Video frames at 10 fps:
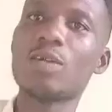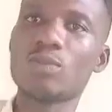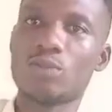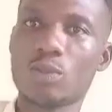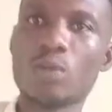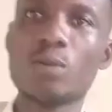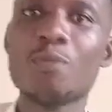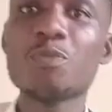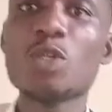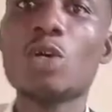how to solo
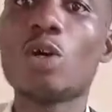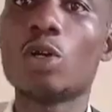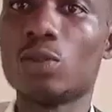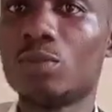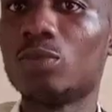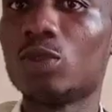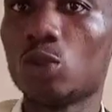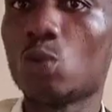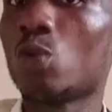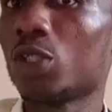on
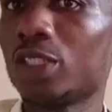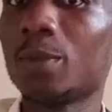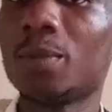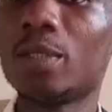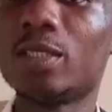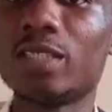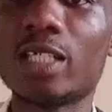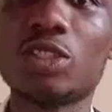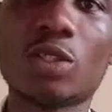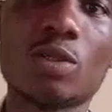your worship
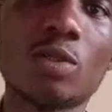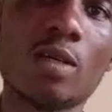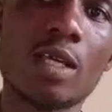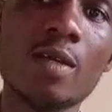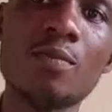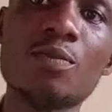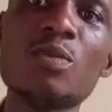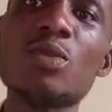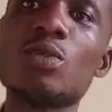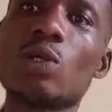section, okay?
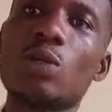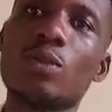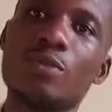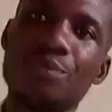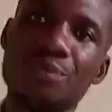So